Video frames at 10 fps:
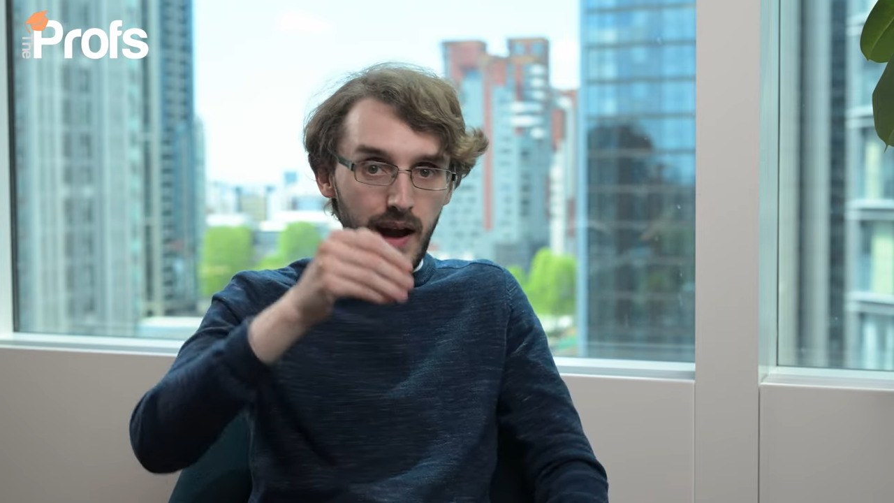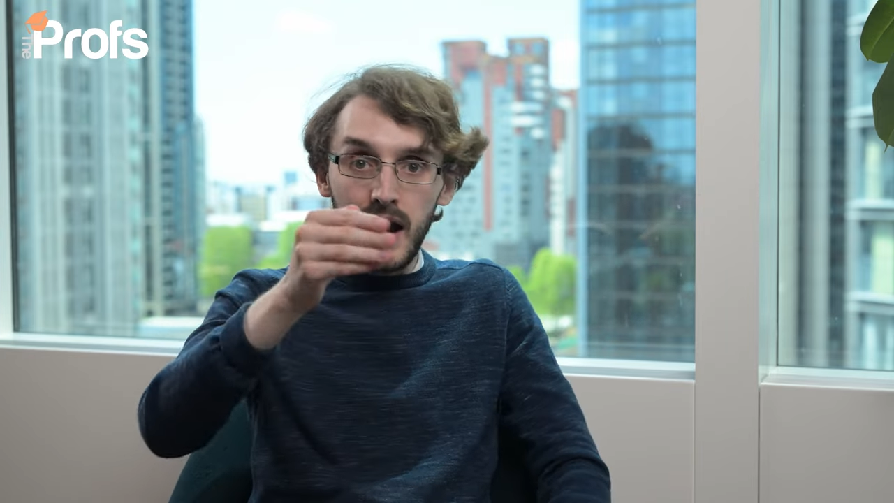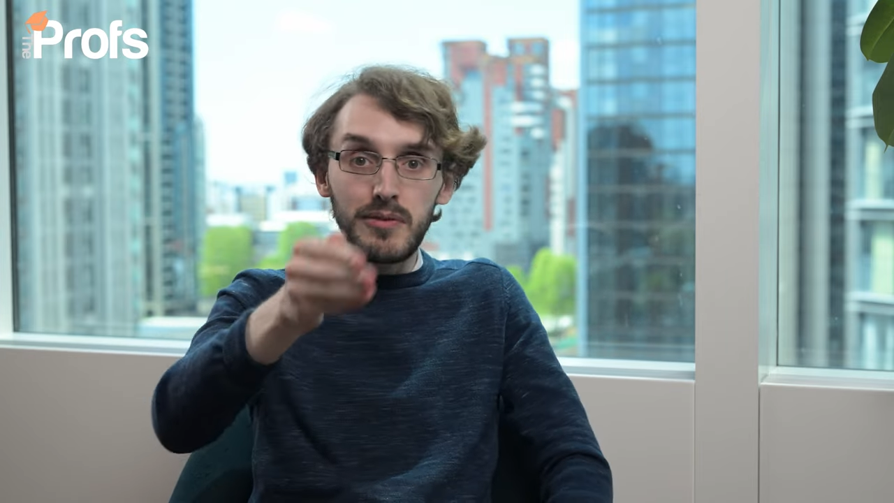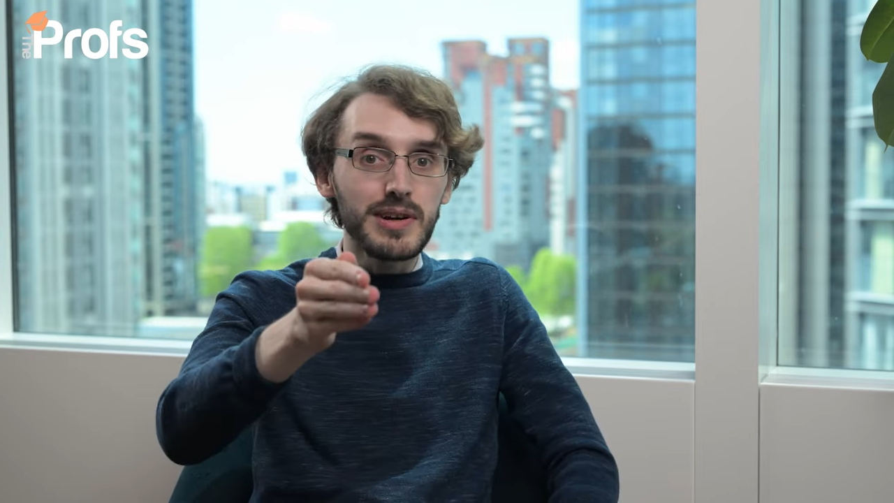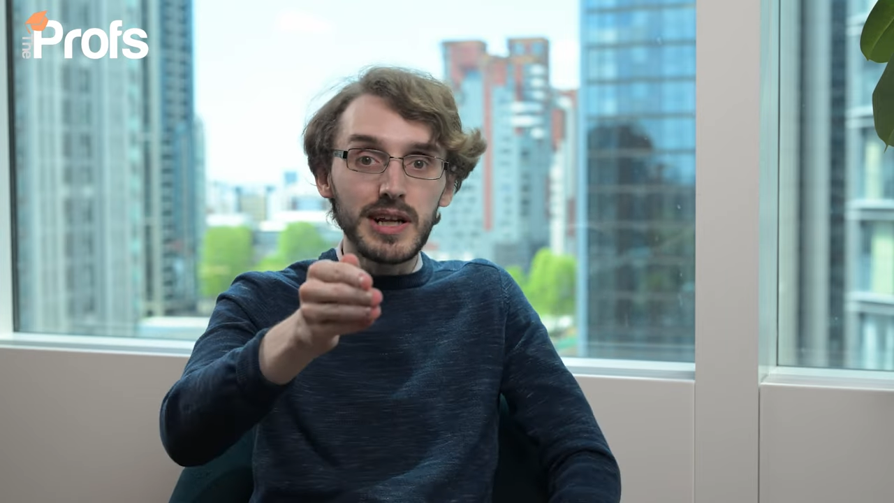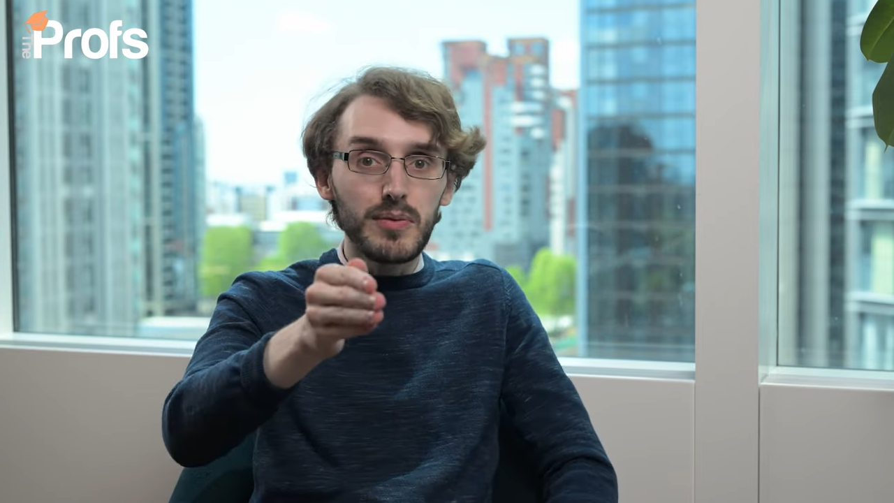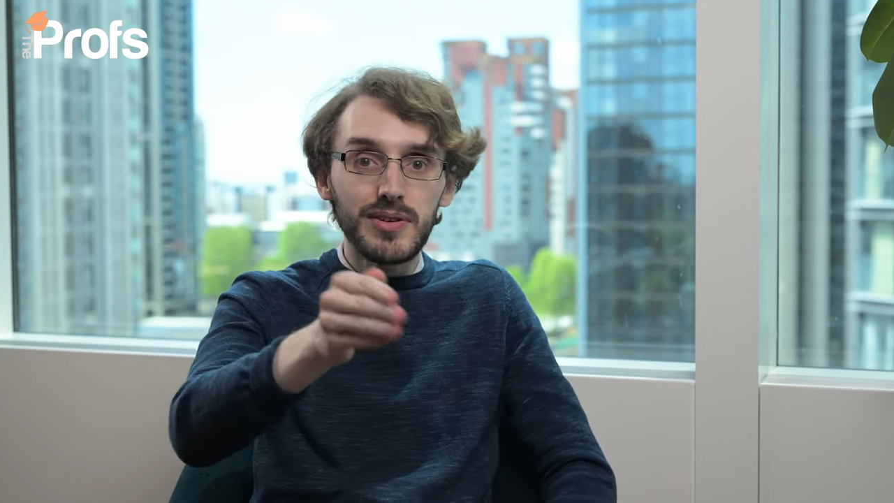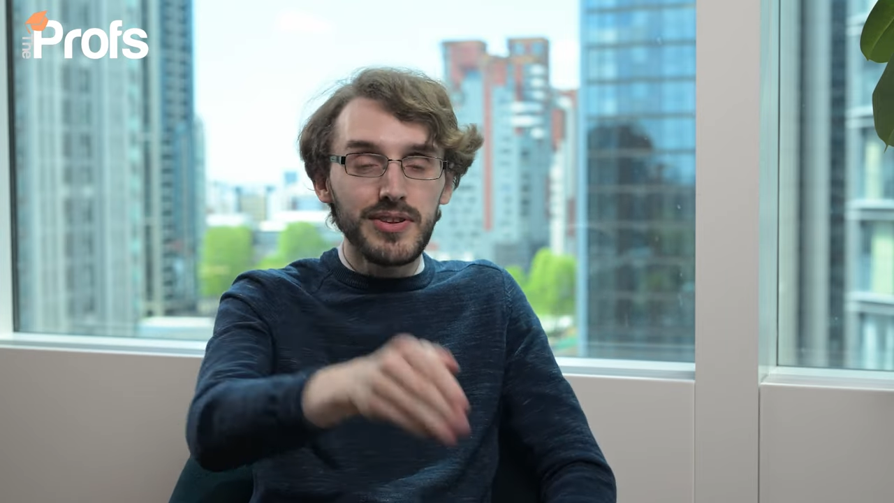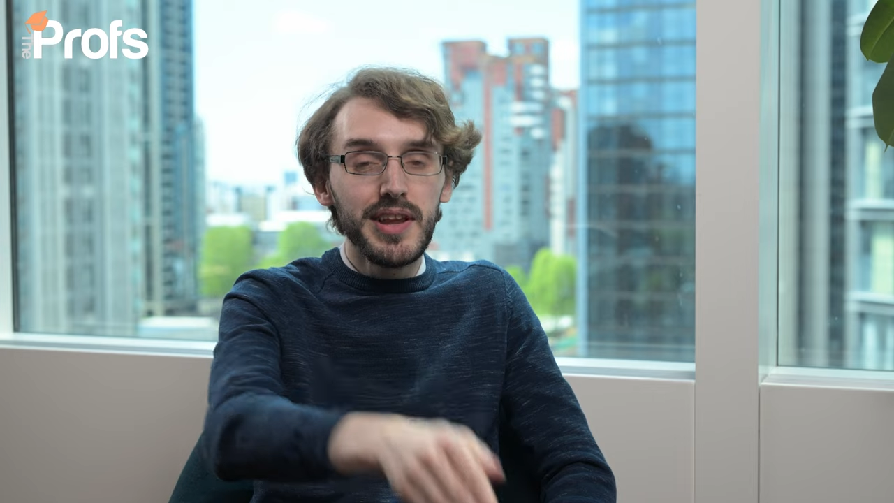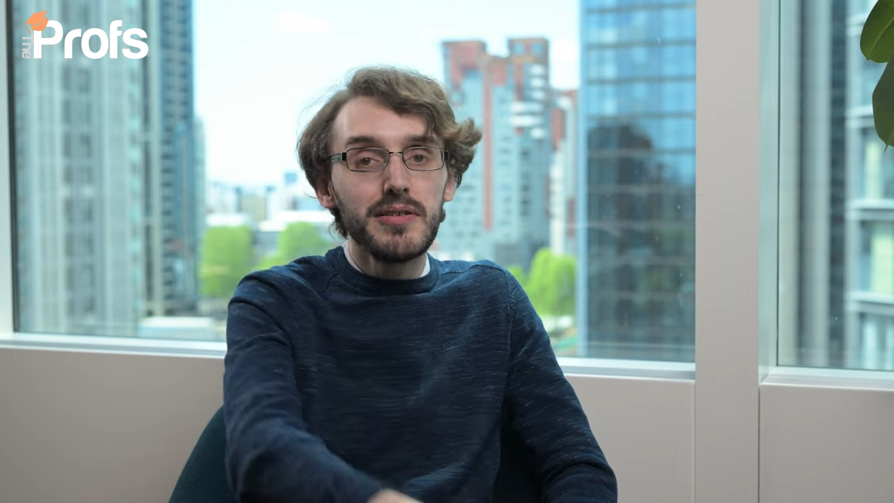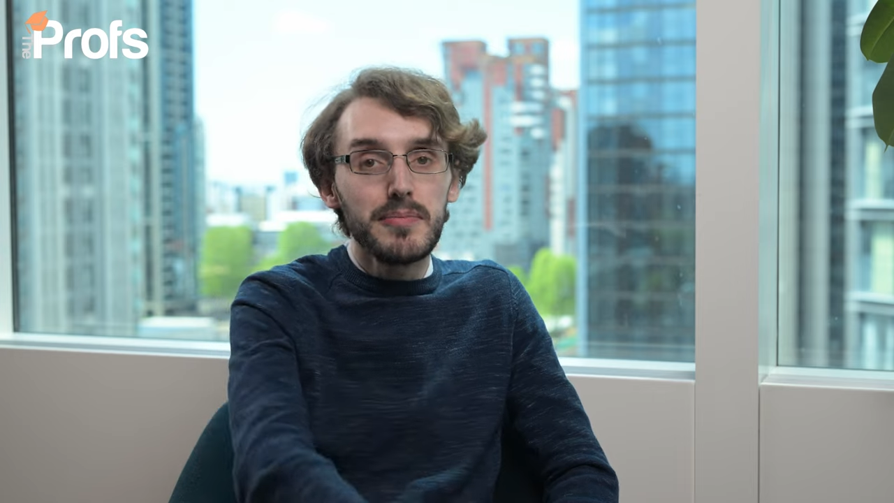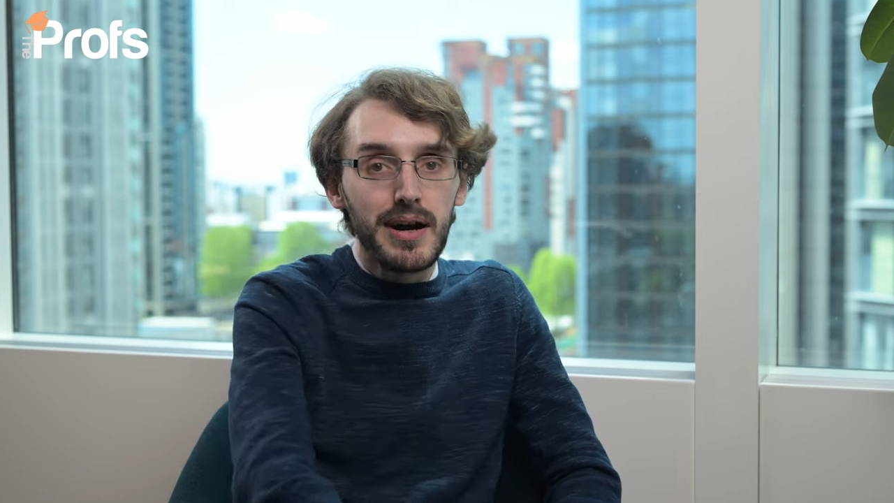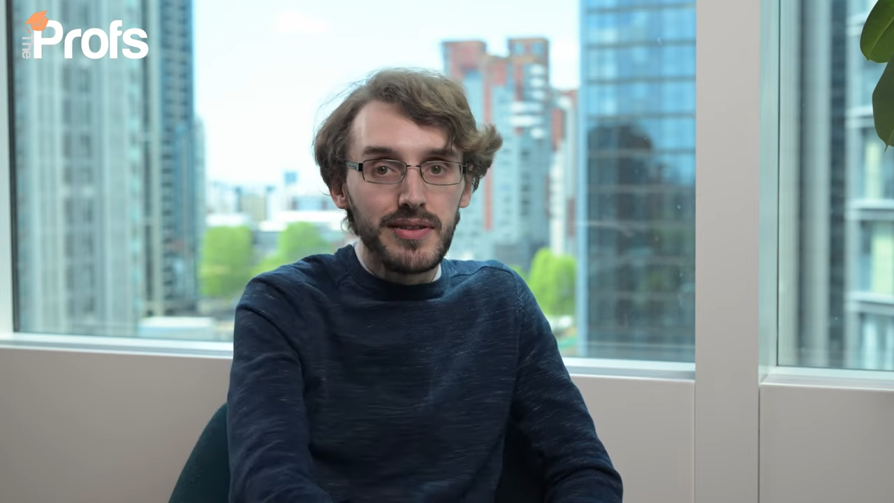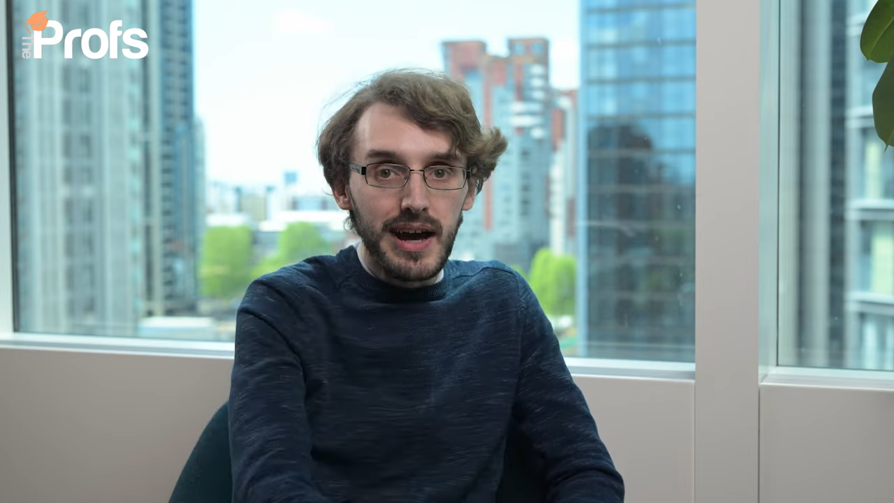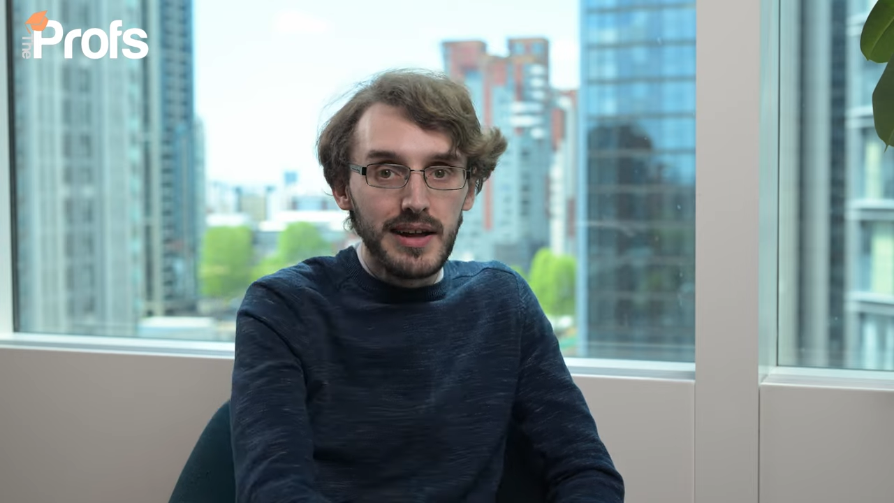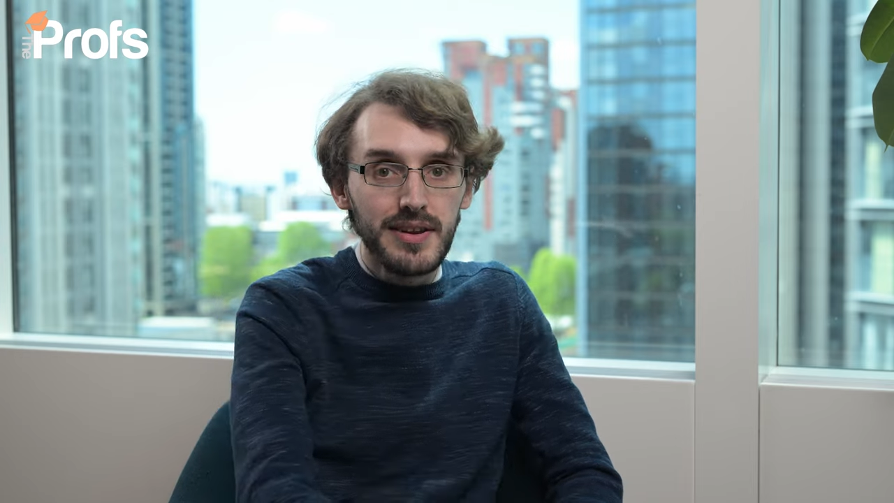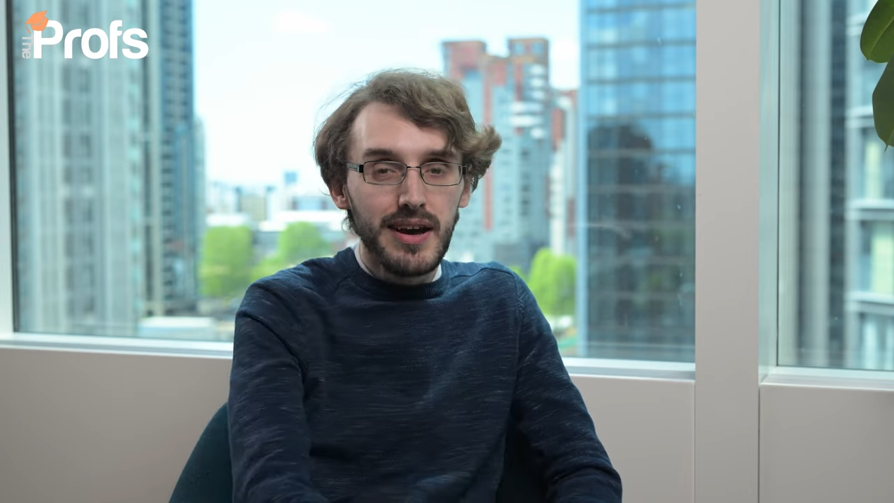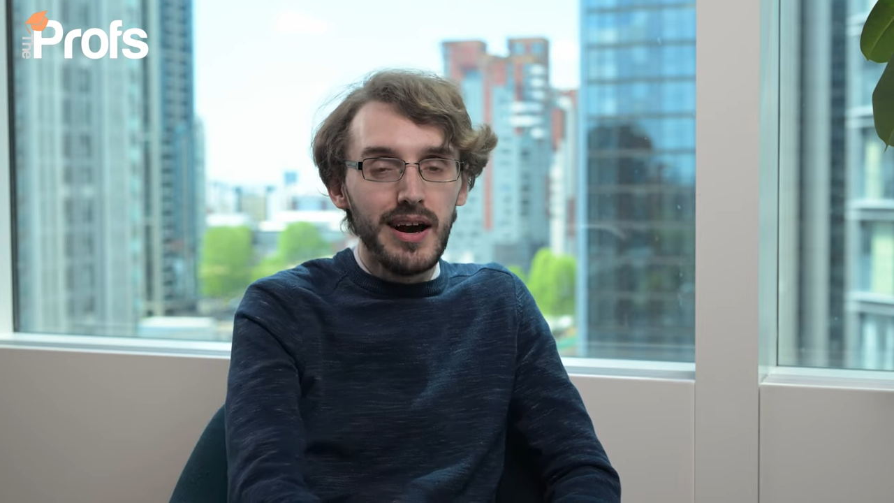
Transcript: I really want to know about that.